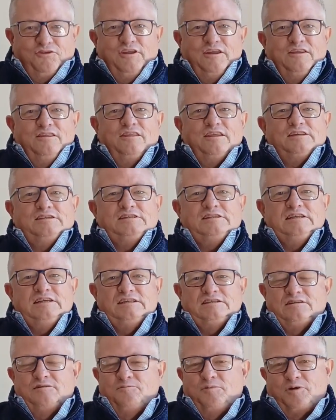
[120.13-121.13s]
this
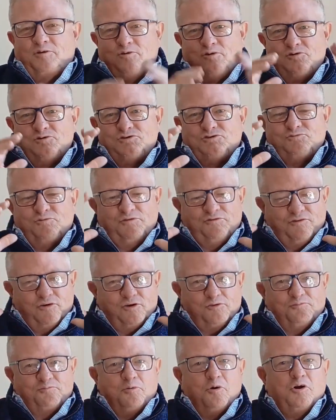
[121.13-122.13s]
season, because we've
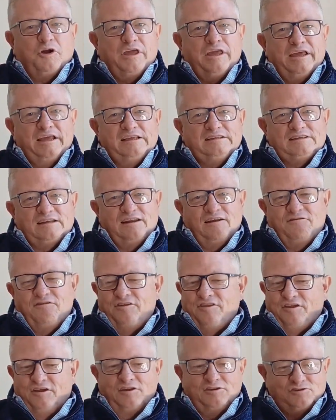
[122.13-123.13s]
got bookings and
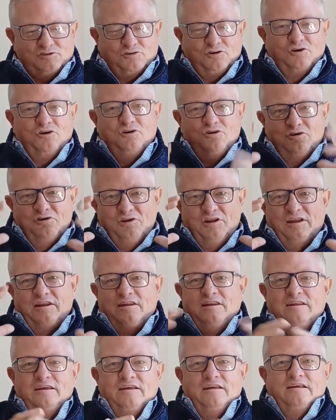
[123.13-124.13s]
everything is good.
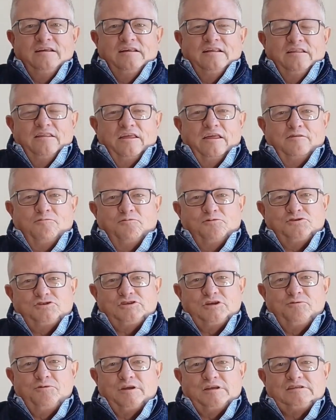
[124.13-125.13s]
And it was
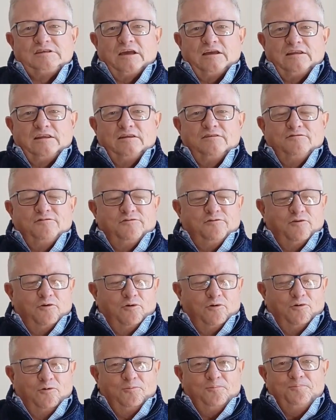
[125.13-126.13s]
so exciting
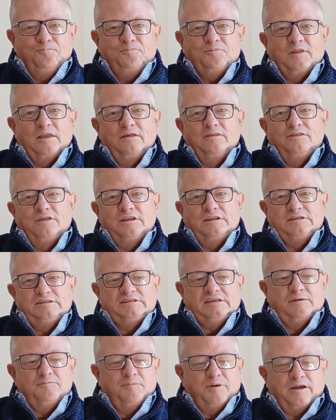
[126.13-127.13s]
for the
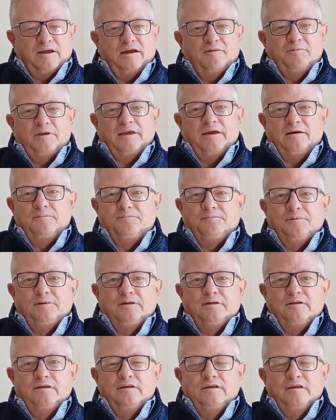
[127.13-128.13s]
December coming up.
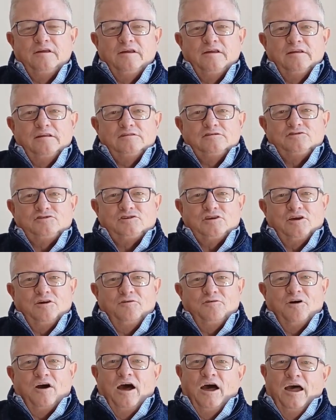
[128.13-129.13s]

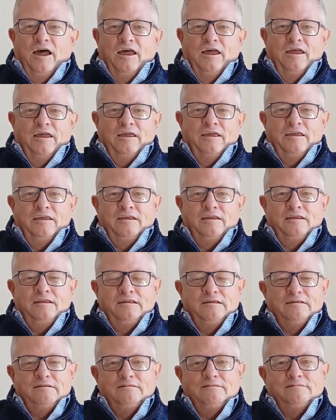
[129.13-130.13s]
So I
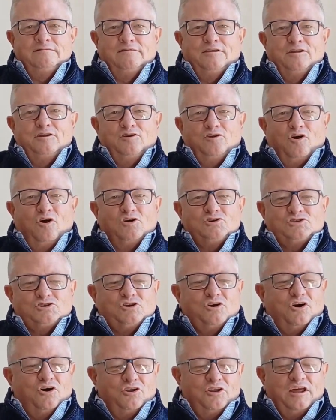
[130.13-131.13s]
didn't ask
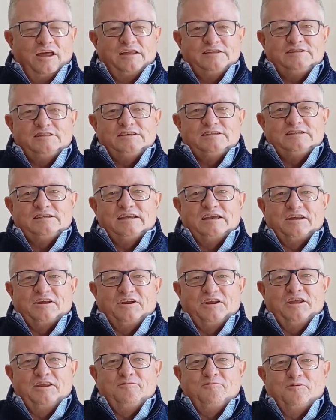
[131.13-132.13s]
God, I just
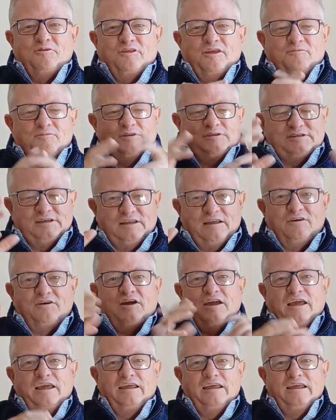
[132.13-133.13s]
agreed with them and said,
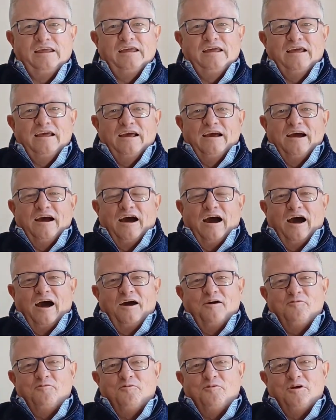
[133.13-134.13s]
okay, I
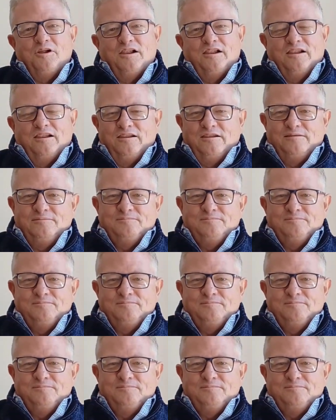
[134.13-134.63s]
will